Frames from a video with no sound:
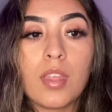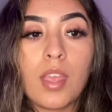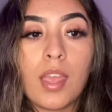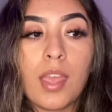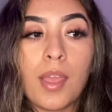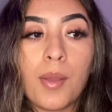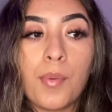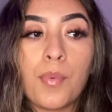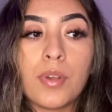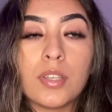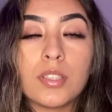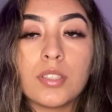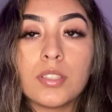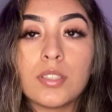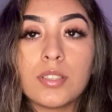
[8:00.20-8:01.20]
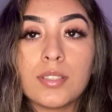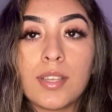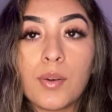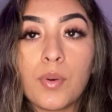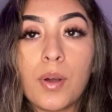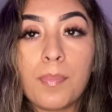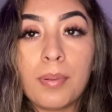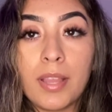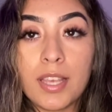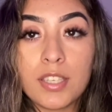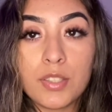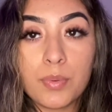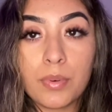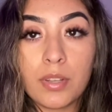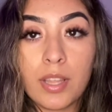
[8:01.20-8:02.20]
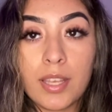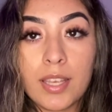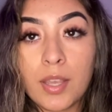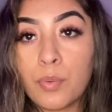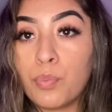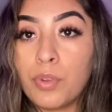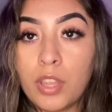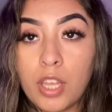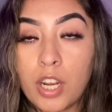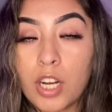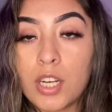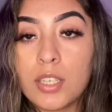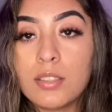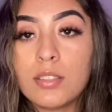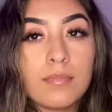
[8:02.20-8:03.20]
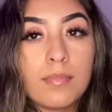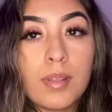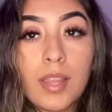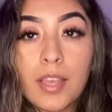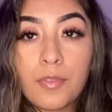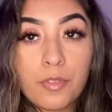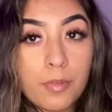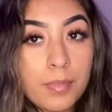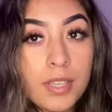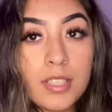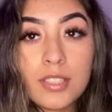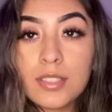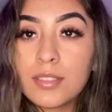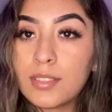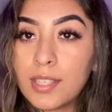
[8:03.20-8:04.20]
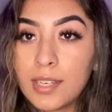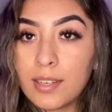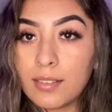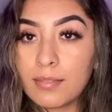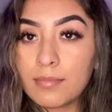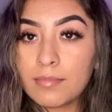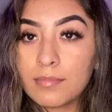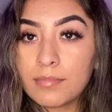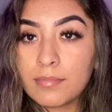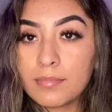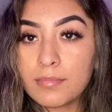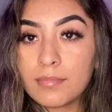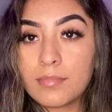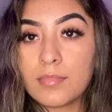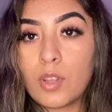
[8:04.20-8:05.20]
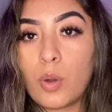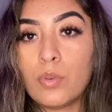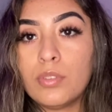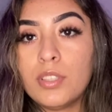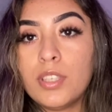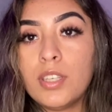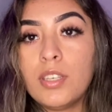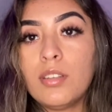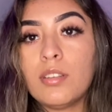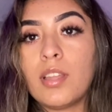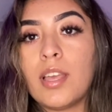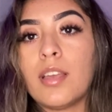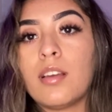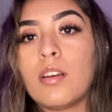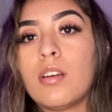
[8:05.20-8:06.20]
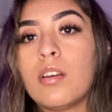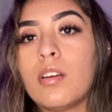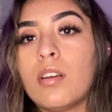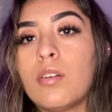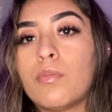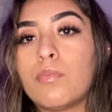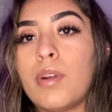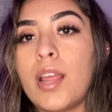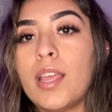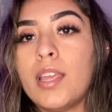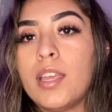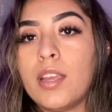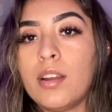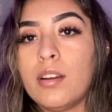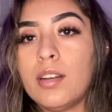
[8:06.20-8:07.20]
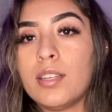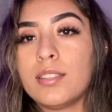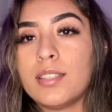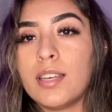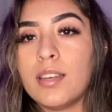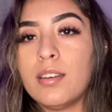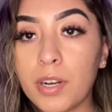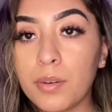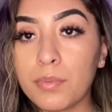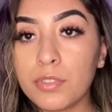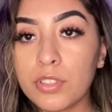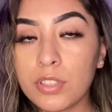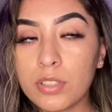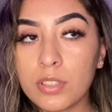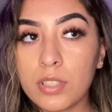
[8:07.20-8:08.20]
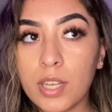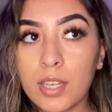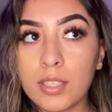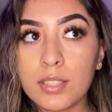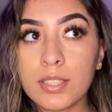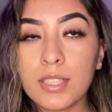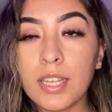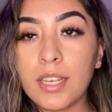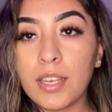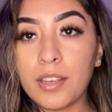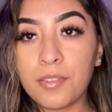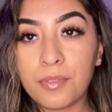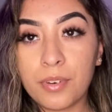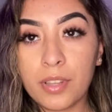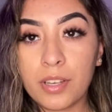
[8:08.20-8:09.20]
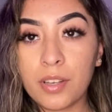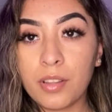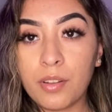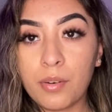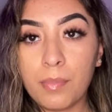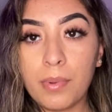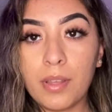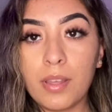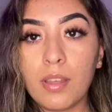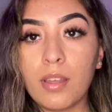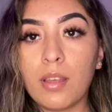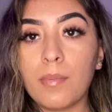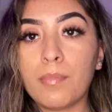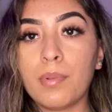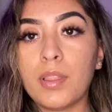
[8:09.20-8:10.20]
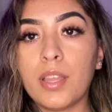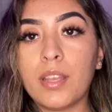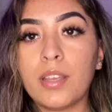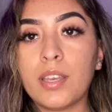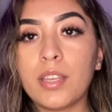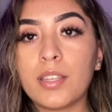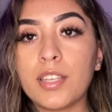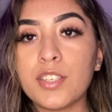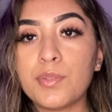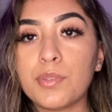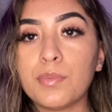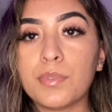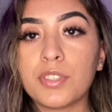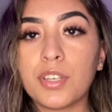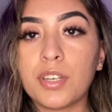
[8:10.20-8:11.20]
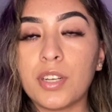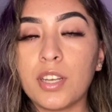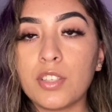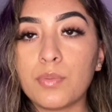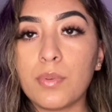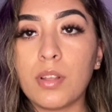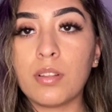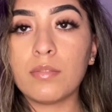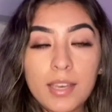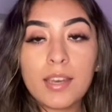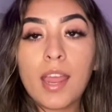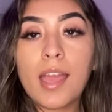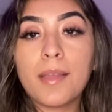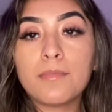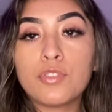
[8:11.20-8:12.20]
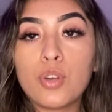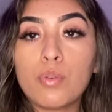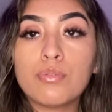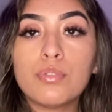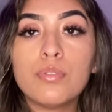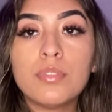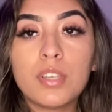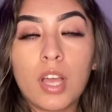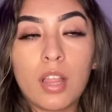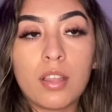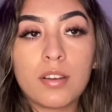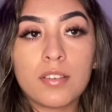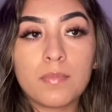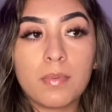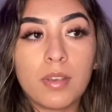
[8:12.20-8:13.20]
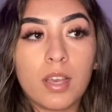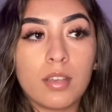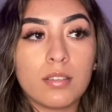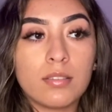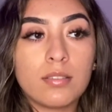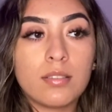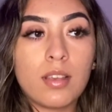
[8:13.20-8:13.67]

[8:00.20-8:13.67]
it was a place where like it really hurt but like for me it just didn't only like right here it did it was just like stinging for like a little bit but then this one was hurting as well and i chose those colors because